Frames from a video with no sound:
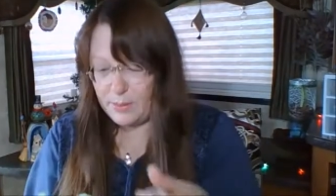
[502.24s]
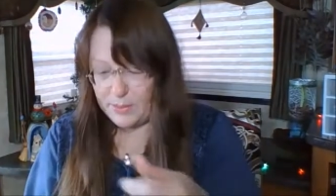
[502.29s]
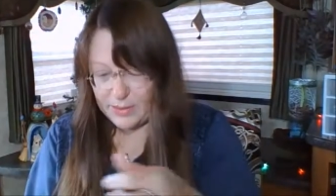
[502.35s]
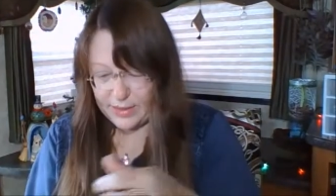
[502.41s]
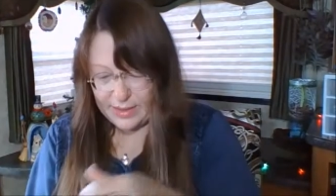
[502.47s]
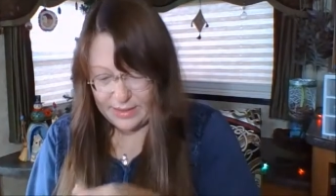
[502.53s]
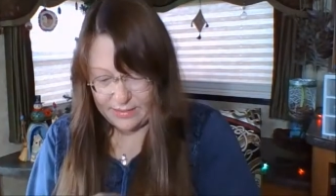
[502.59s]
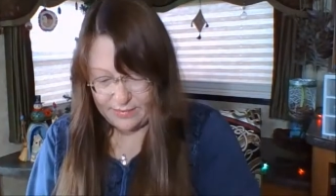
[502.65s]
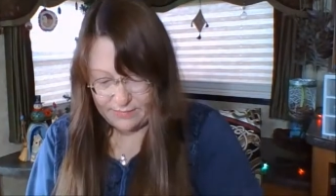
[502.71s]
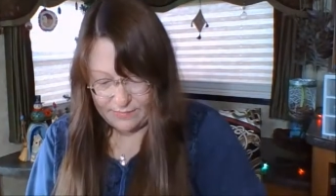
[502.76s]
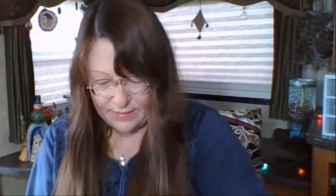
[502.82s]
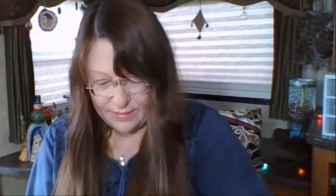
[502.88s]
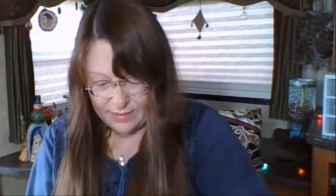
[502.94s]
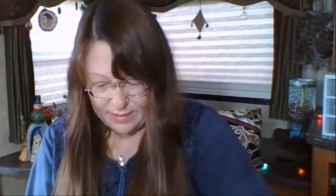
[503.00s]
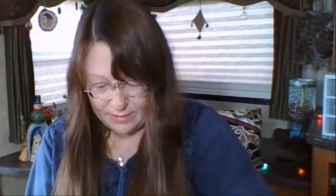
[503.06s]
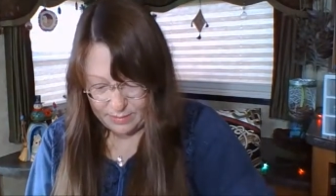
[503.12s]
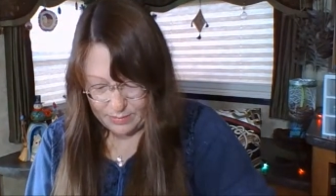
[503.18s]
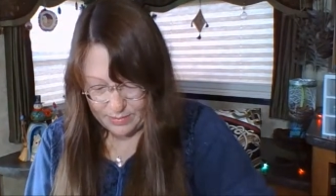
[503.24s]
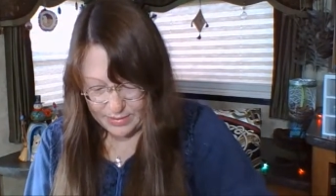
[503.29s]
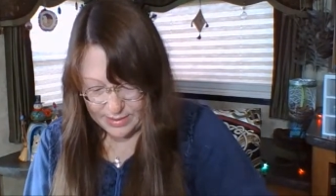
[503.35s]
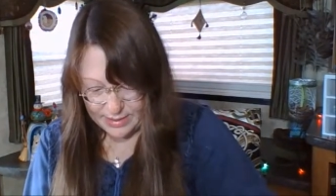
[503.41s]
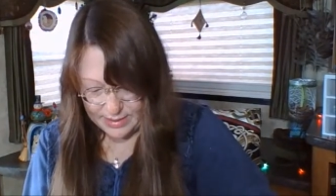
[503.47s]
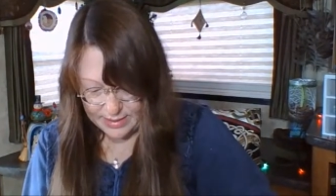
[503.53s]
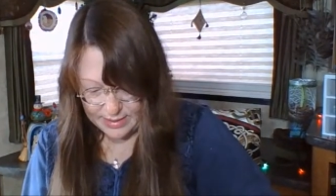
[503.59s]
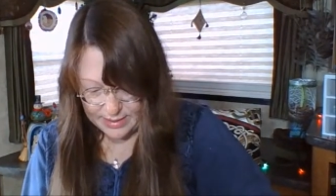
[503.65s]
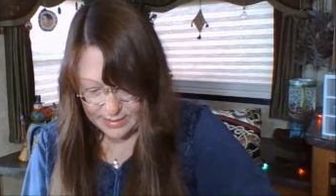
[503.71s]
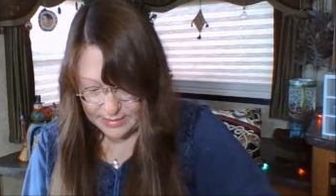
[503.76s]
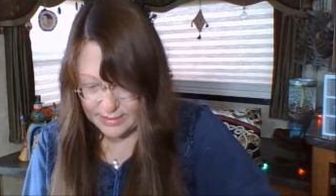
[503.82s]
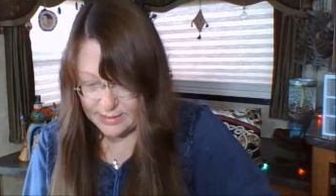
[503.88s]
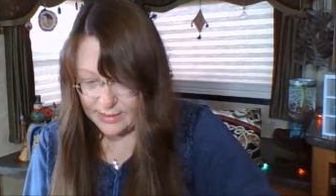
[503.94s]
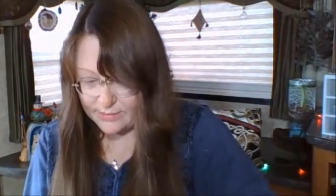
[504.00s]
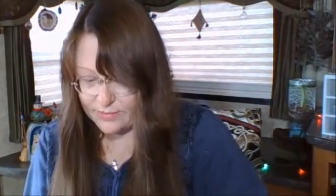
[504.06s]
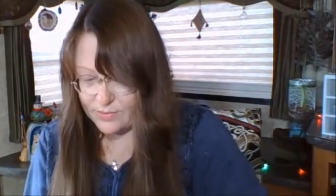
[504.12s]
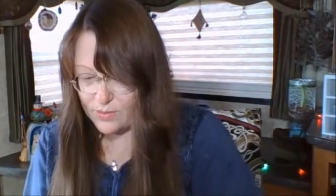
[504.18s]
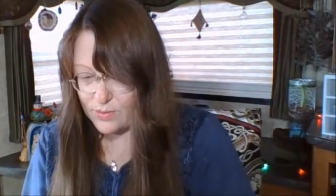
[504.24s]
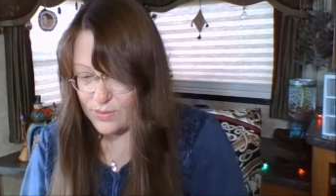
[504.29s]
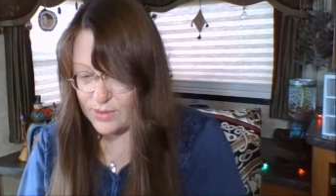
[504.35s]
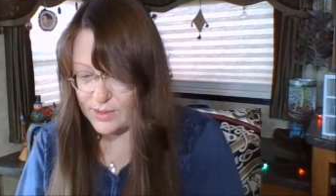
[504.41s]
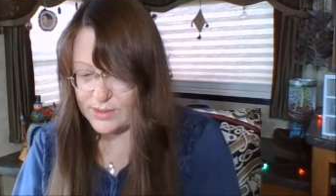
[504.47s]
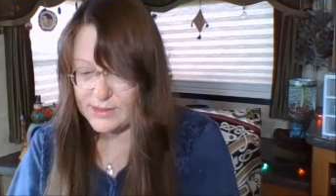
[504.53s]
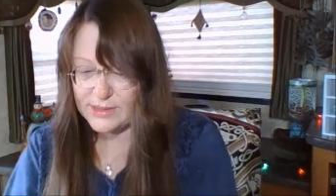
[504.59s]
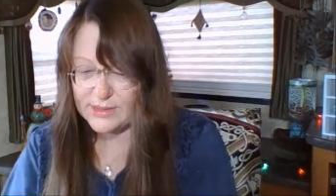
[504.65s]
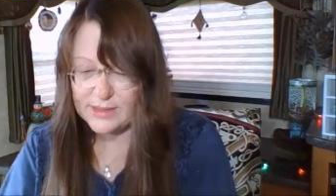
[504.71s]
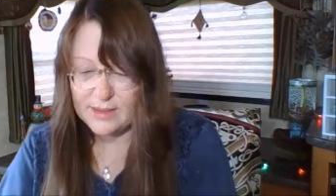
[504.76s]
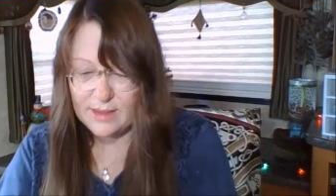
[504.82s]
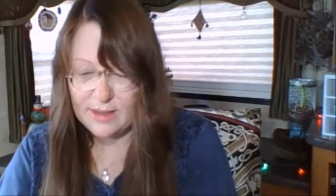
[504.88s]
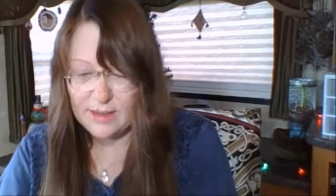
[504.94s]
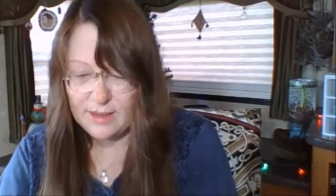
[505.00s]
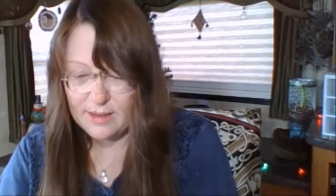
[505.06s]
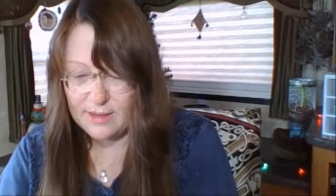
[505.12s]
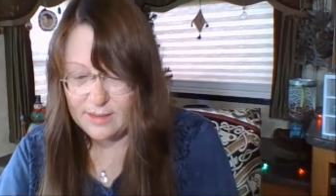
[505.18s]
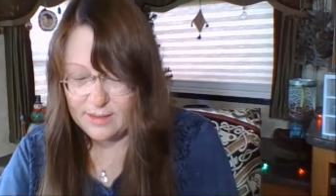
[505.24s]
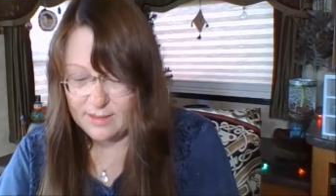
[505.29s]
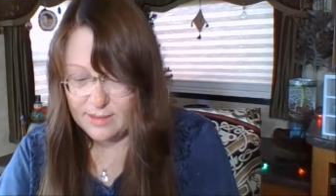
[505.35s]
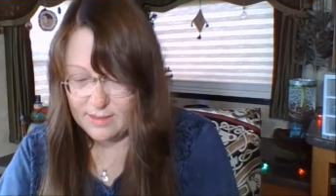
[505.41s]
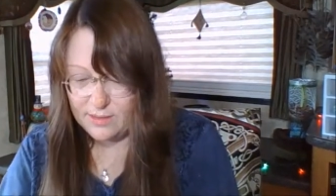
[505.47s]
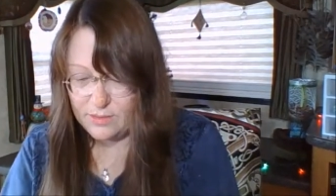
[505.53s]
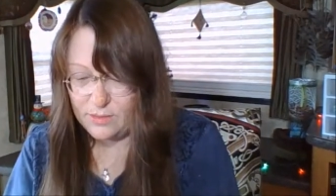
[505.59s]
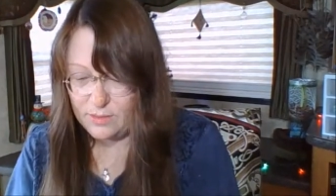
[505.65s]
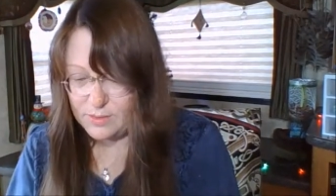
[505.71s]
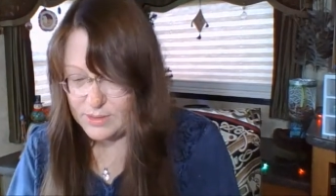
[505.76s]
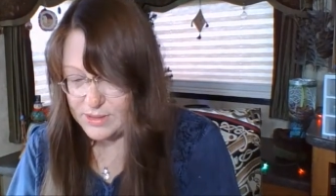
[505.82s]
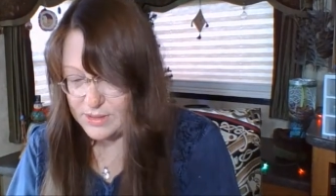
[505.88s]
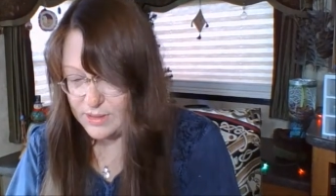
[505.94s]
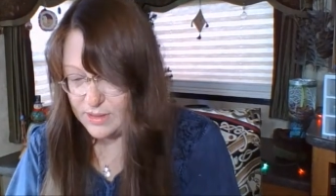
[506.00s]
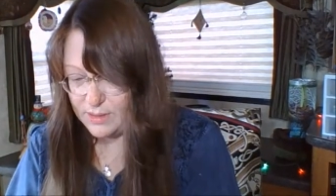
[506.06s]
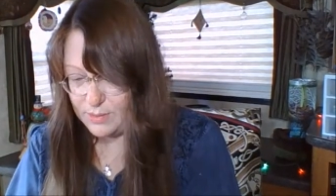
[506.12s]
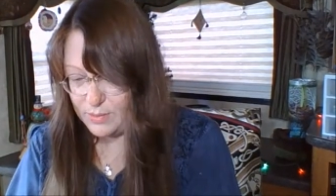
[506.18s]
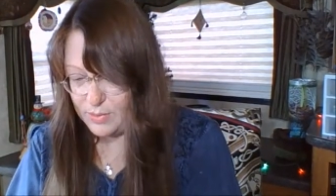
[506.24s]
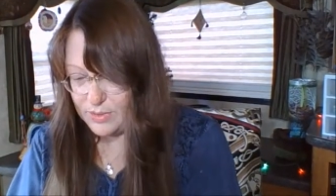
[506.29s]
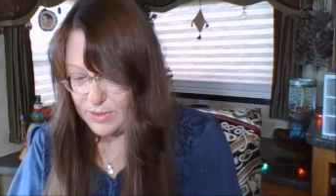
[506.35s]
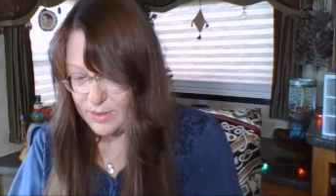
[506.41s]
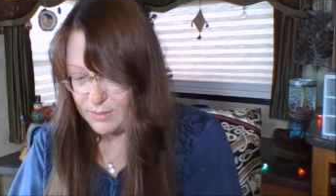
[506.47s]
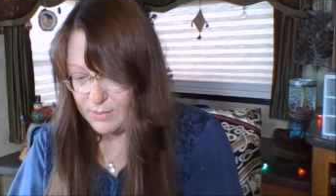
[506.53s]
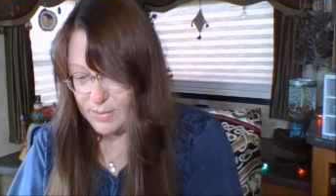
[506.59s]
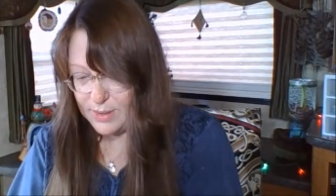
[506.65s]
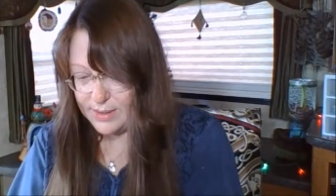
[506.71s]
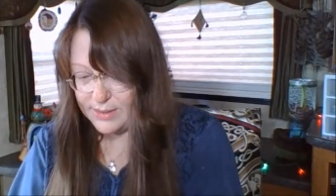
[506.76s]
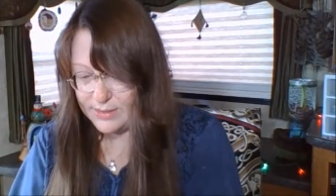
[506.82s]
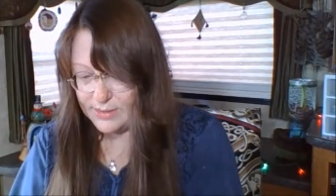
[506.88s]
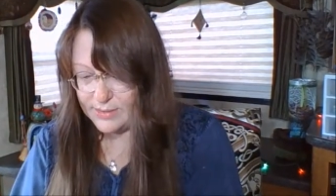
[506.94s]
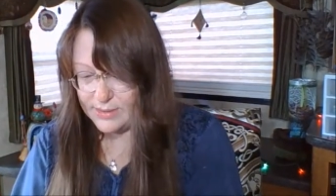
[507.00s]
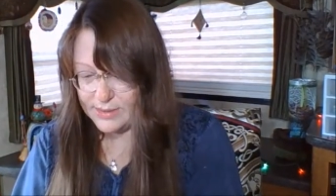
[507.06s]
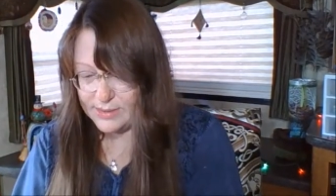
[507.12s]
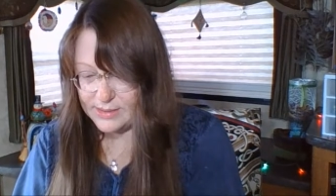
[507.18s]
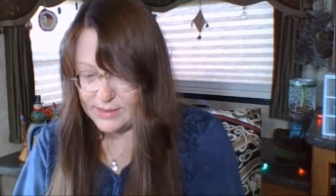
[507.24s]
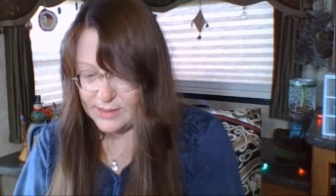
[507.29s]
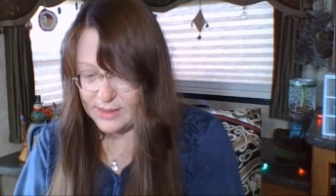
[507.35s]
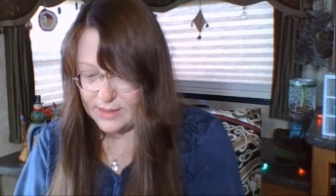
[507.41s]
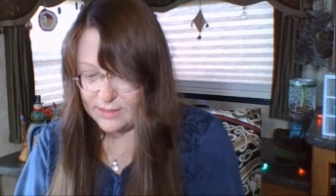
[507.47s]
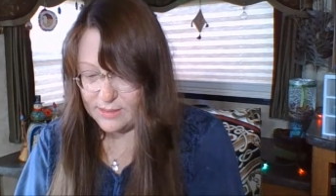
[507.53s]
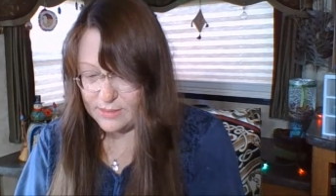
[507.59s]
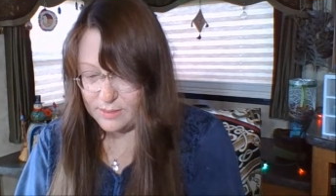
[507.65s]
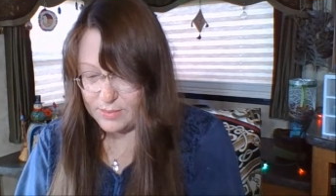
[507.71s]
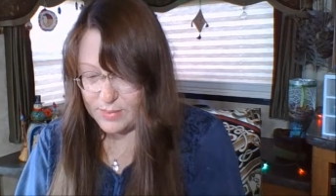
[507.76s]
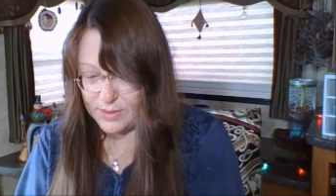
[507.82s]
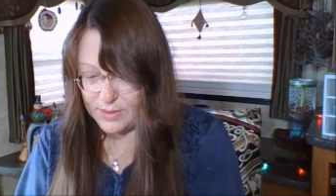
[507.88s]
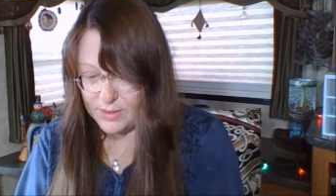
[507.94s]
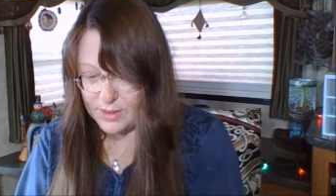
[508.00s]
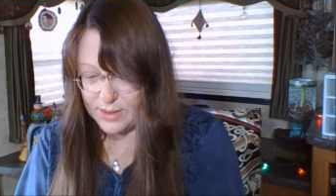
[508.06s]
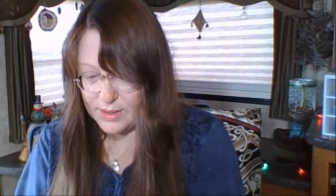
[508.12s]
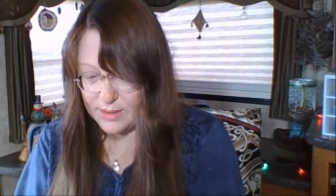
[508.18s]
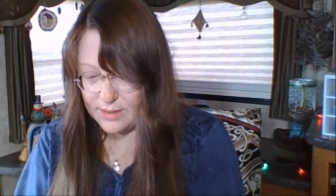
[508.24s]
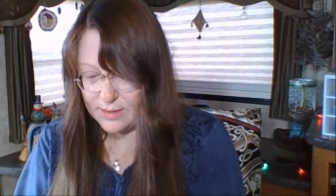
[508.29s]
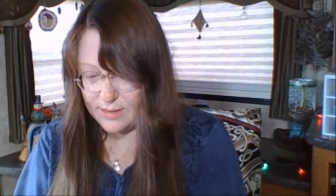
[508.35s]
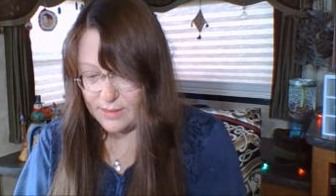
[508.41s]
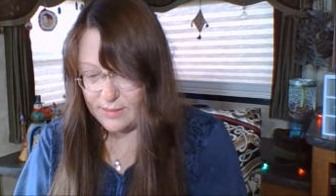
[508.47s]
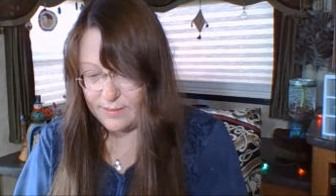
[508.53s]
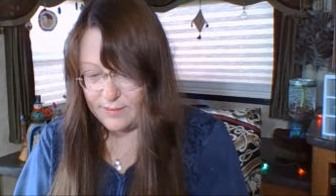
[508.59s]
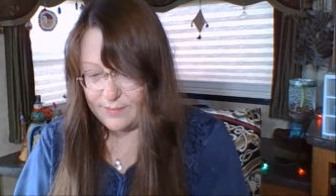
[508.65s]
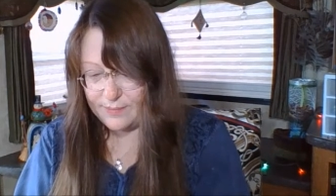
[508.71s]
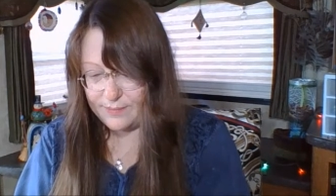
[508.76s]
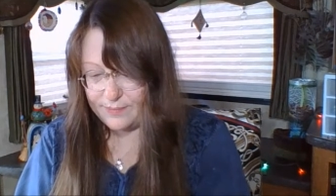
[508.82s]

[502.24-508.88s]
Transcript: pretty, very pretty. And then of course, oops, I put the minder inside the book here.